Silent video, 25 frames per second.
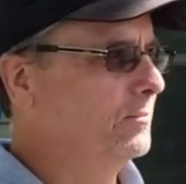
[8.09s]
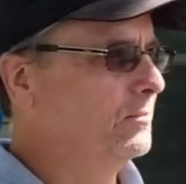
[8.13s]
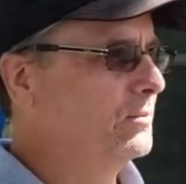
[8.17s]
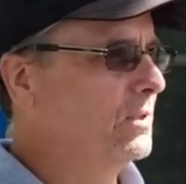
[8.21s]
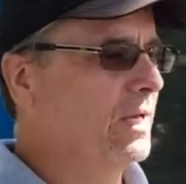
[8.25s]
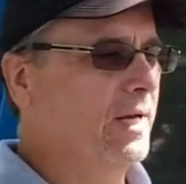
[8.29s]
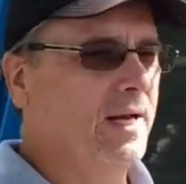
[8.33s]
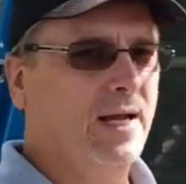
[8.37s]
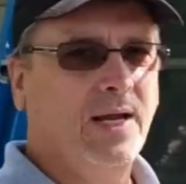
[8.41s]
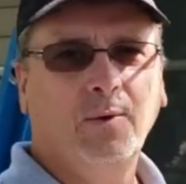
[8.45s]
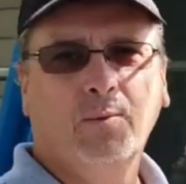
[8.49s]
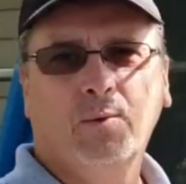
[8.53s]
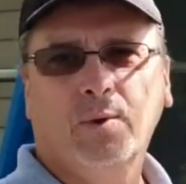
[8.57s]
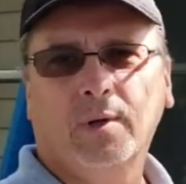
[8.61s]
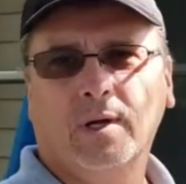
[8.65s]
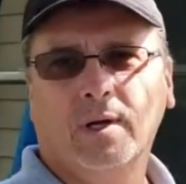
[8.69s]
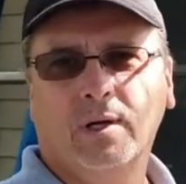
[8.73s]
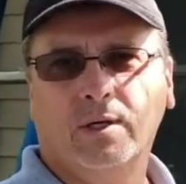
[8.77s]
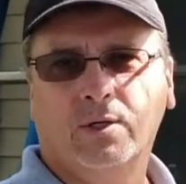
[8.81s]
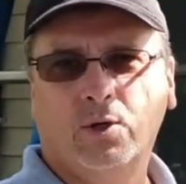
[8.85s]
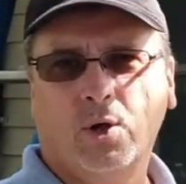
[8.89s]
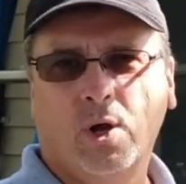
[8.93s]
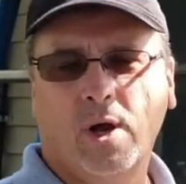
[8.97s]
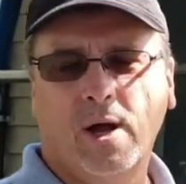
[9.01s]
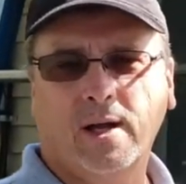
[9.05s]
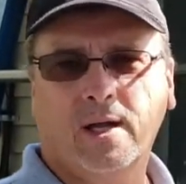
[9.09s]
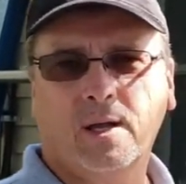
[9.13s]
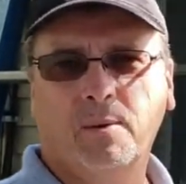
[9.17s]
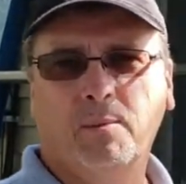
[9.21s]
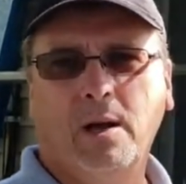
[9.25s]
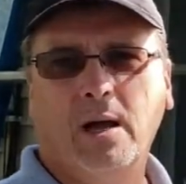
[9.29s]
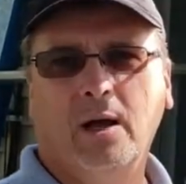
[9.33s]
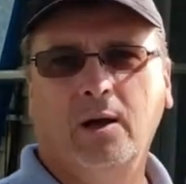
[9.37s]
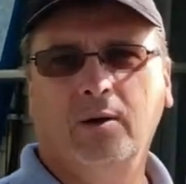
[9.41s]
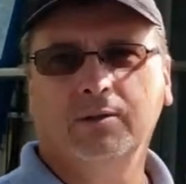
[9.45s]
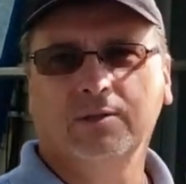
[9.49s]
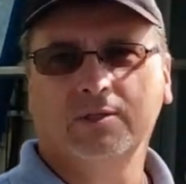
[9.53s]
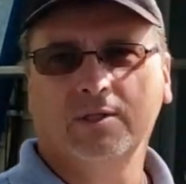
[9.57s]
Today we're going to talk
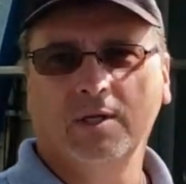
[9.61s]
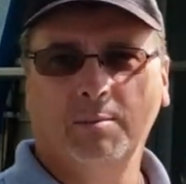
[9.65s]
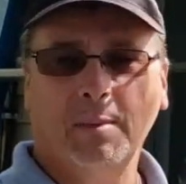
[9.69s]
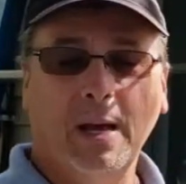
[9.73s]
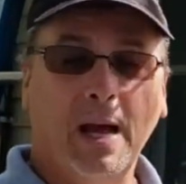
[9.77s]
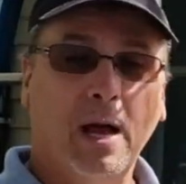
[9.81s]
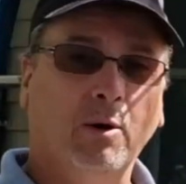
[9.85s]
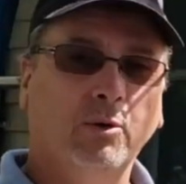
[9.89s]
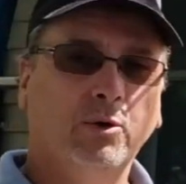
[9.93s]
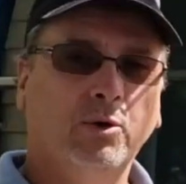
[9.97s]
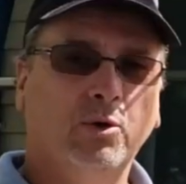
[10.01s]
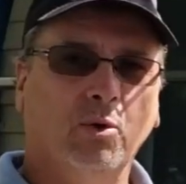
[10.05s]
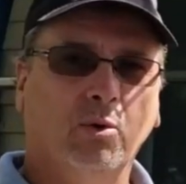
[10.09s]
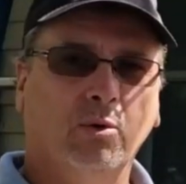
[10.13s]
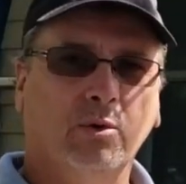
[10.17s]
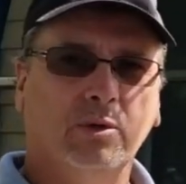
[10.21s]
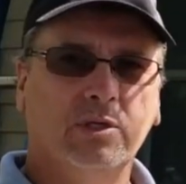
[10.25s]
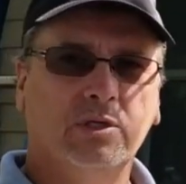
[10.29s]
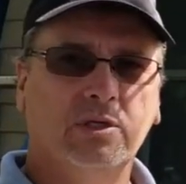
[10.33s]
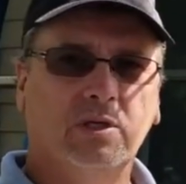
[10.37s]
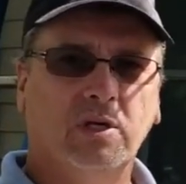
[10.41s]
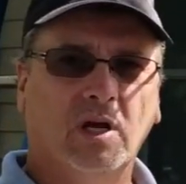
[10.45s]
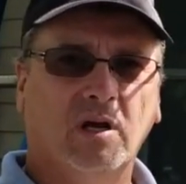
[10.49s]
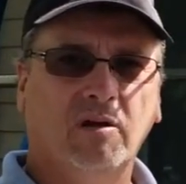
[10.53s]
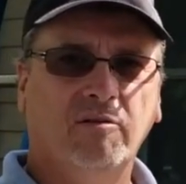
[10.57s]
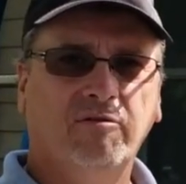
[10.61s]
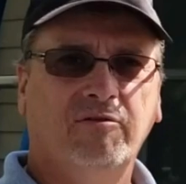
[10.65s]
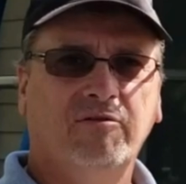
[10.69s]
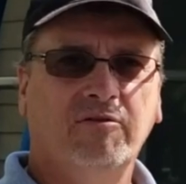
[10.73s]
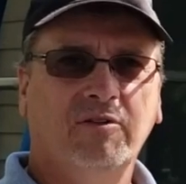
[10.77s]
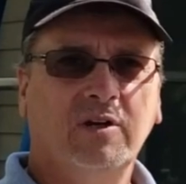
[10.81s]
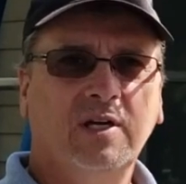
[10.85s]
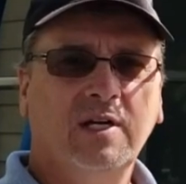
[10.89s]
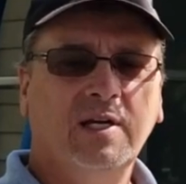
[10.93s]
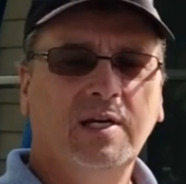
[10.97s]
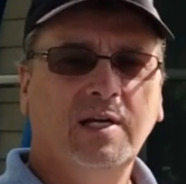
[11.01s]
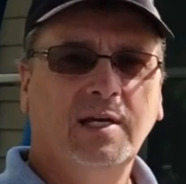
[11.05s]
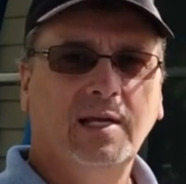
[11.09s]
about some outdoor stuff,
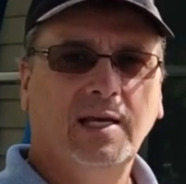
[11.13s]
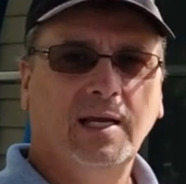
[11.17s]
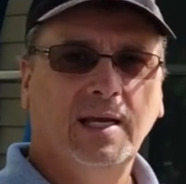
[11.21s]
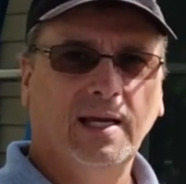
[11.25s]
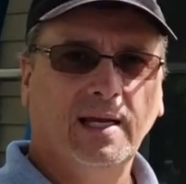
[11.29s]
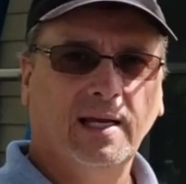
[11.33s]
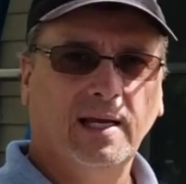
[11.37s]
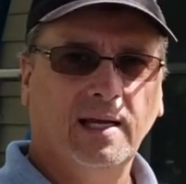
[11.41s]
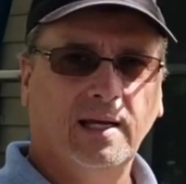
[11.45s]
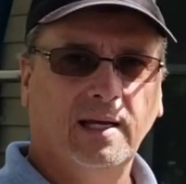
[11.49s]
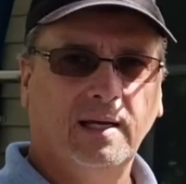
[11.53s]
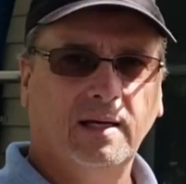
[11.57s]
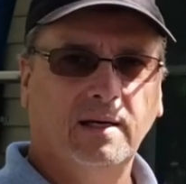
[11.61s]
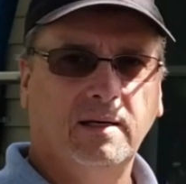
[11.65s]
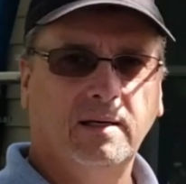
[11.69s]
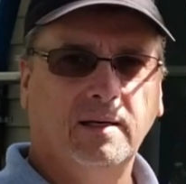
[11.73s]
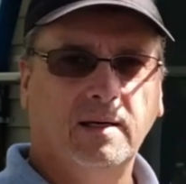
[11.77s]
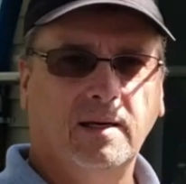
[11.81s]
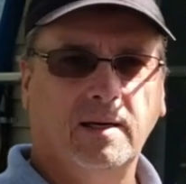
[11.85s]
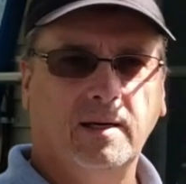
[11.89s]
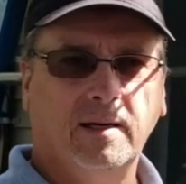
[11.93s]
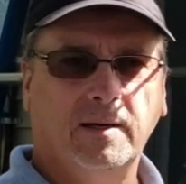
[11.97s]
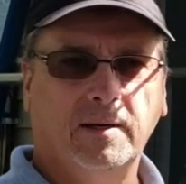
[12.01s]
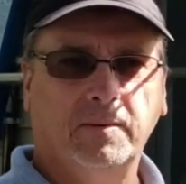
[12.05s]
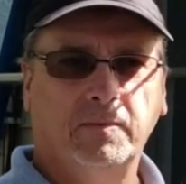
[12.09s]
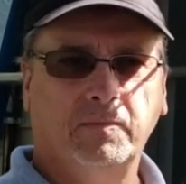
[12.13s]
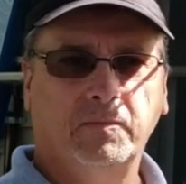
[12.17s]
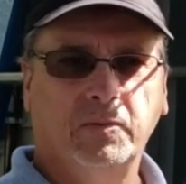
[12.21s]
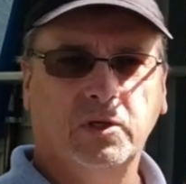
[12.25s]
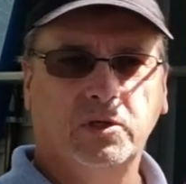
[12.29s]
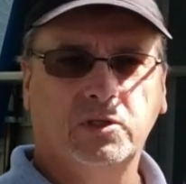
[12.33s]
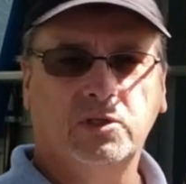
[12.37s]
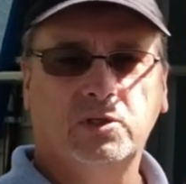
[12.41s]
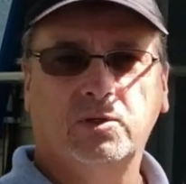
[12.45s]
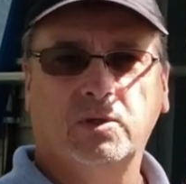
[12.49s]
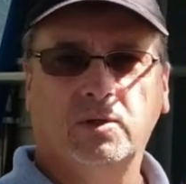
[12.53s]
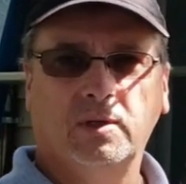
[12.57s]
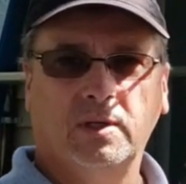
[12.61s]
and
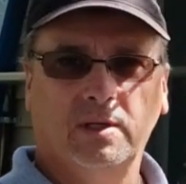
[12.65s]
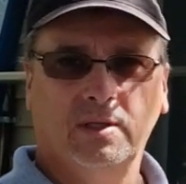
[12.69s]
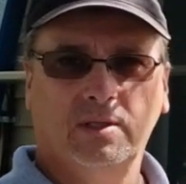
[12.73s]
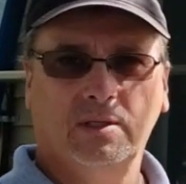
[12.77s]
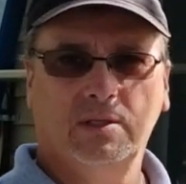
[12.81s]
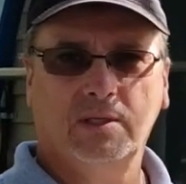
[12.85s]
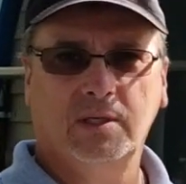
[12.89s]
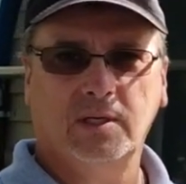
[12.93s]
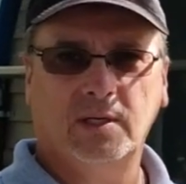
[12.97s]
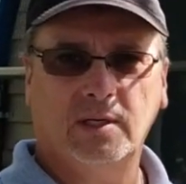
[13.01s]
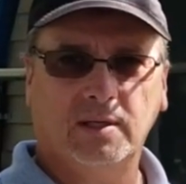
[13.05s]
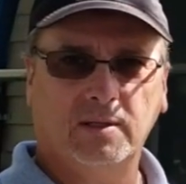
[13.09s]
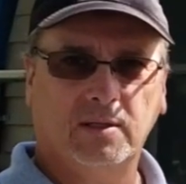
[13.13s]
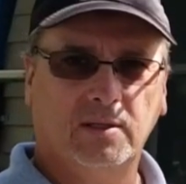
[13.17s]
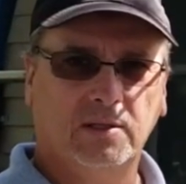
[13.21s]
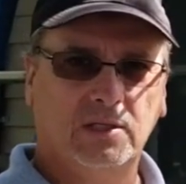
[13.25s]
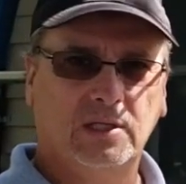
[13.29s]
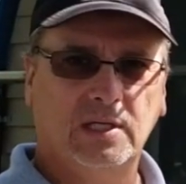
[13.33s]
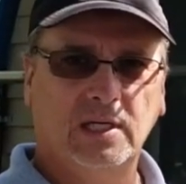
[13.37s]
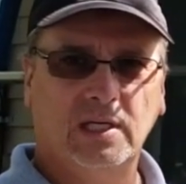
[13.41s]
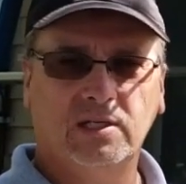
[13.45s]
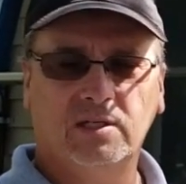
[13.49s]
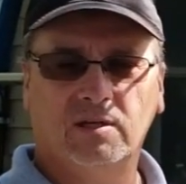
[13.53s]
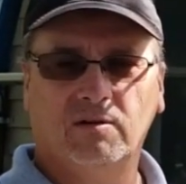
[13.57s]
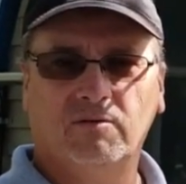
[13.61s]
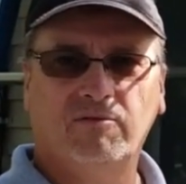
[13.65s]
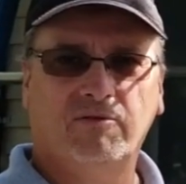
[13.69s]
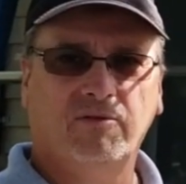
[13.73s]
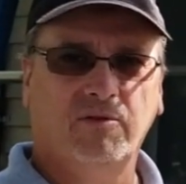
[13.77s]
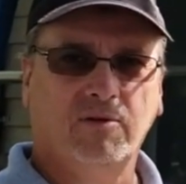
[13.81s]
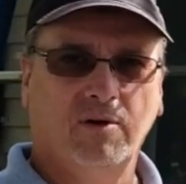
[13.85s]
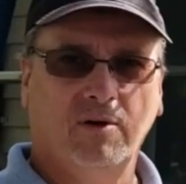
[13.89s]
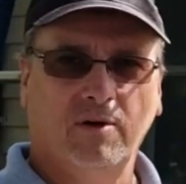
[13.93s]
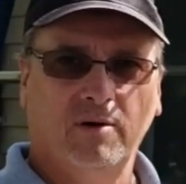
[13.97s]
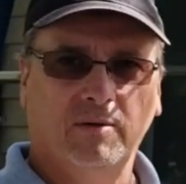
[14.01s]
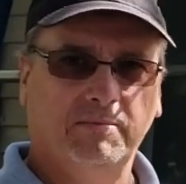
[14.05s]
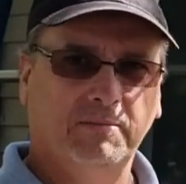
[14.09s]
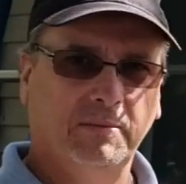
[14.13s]
this is the season
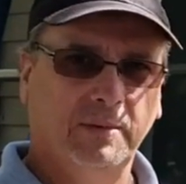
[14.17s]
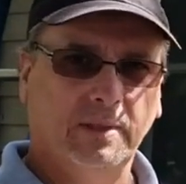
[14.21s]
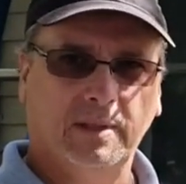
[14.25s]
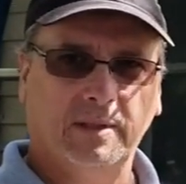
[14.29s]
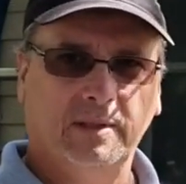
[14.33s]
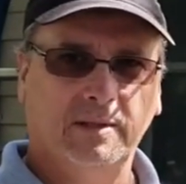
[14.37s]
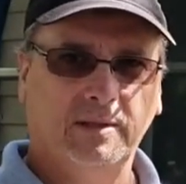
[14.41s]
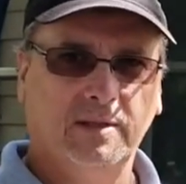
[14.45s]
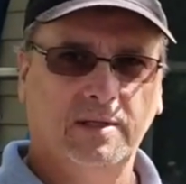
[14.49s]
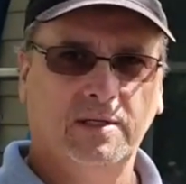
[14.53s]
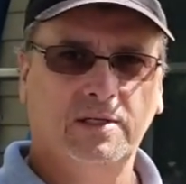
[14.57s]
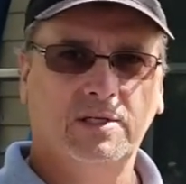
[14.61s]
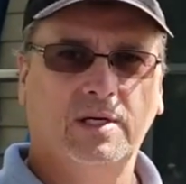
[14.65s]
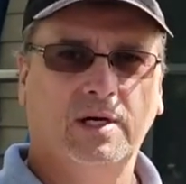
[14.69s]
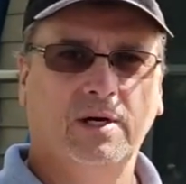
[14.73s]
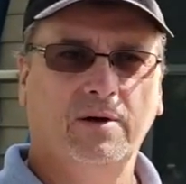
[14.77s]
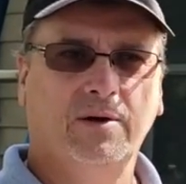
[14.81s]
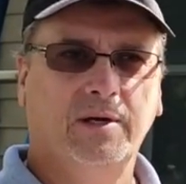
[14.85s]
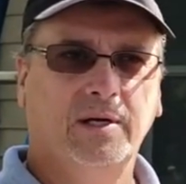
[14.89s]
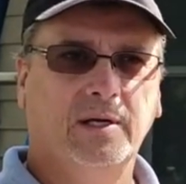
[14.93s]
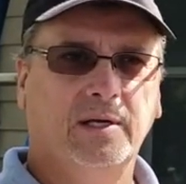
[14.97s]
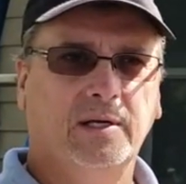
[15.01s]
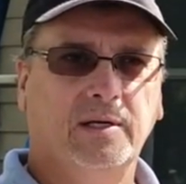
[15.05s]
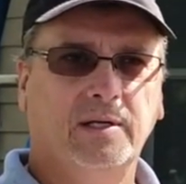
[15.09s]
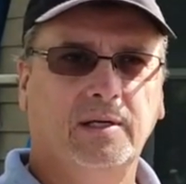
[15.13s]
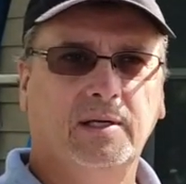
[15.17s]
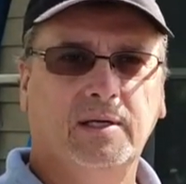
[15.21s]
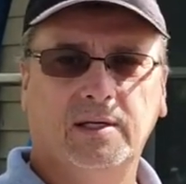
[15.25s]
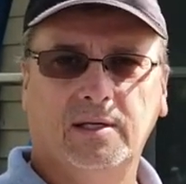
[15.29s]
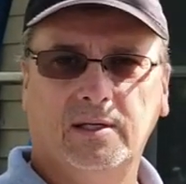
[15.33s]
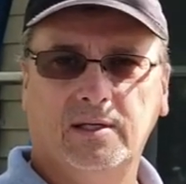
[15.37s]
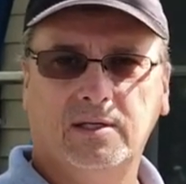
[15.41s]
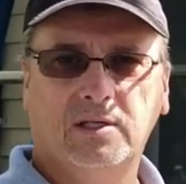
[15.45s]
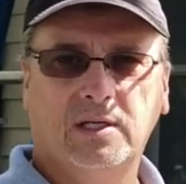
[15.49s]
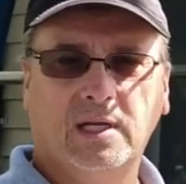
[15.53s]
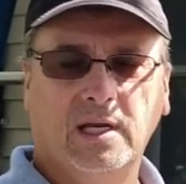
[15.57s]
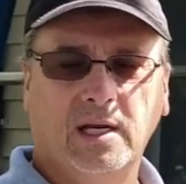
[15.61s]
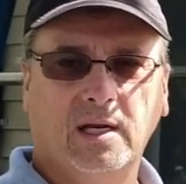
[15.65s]
for this area
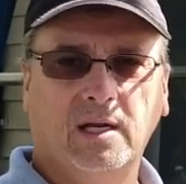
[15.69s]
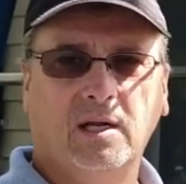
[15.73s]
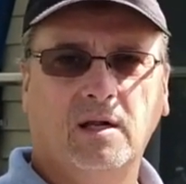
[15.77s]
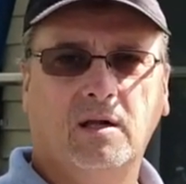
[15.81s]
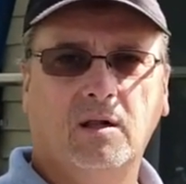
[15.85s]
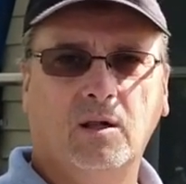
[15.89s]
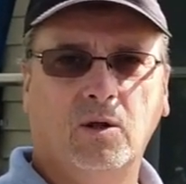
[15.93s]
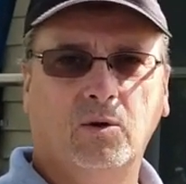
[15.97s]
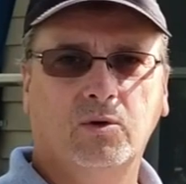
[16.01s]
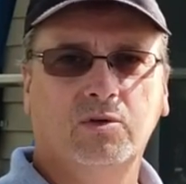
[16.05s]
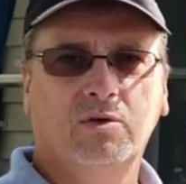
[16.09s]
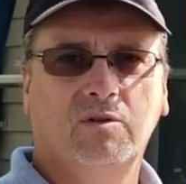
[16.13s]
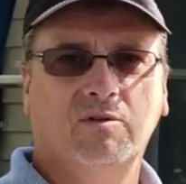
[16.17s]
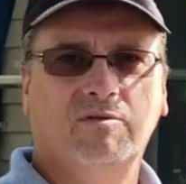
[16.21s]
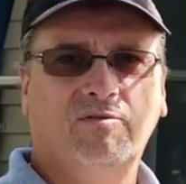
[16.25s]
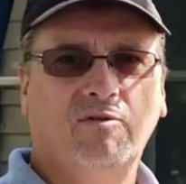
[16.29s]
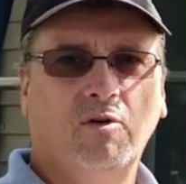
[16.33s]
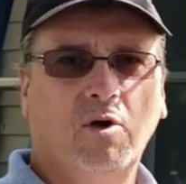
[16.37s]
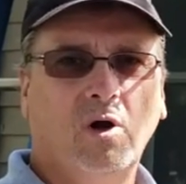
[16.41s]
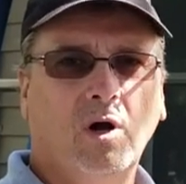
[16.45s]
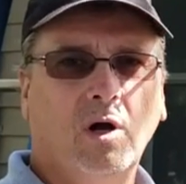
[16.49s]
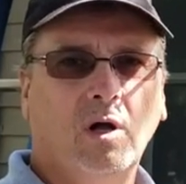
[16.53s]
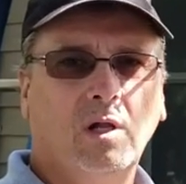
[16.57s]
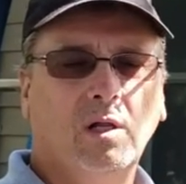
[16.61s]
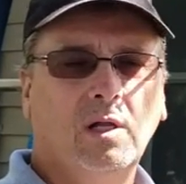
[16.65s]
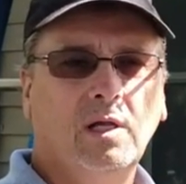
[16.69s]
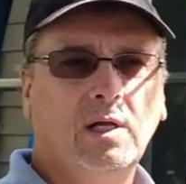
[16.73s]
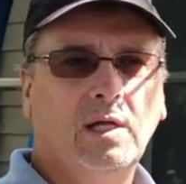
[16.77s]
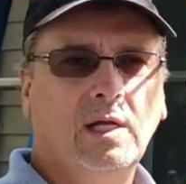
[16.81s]
is getting close to fall.